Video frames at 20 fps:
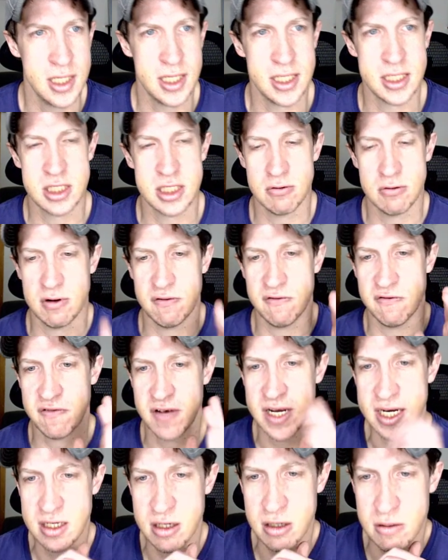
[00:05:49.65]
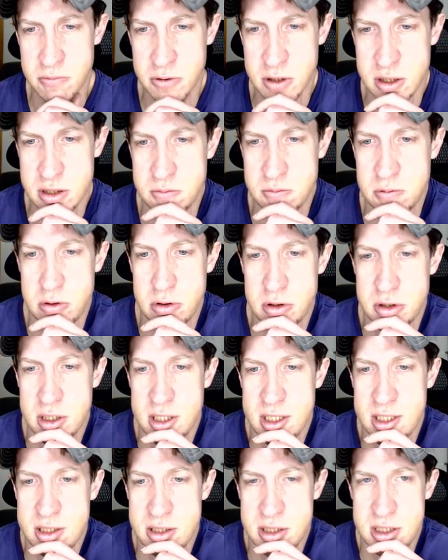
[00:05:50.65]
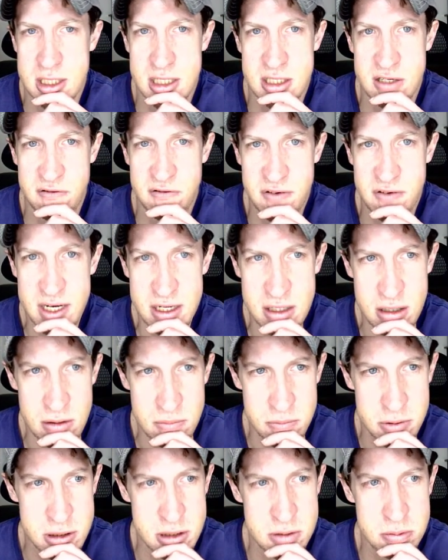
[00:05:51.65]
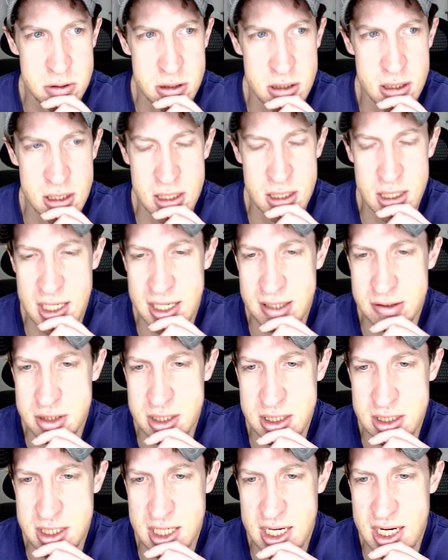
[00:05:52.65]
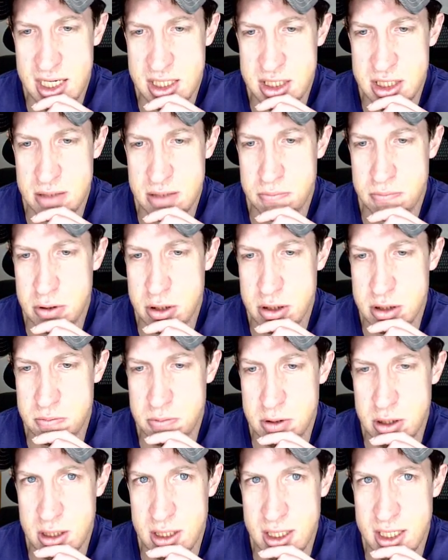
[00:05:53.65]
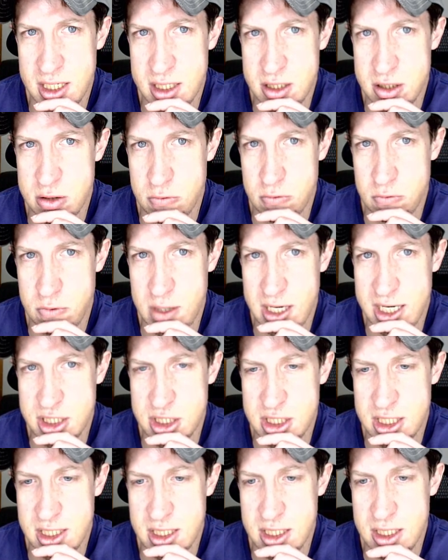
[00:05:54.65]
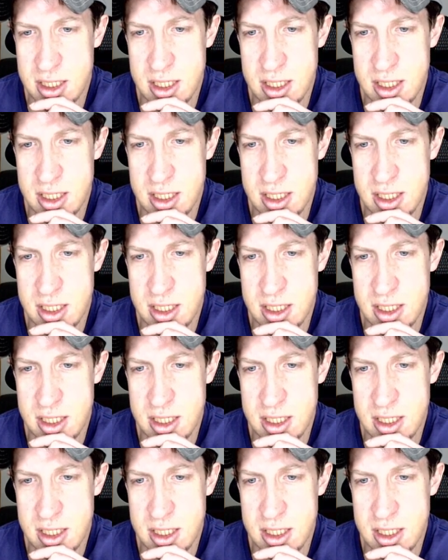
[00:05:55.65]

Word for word: And so what vector push-pull does is vector push-pull allows us to actually push-pull in a direction.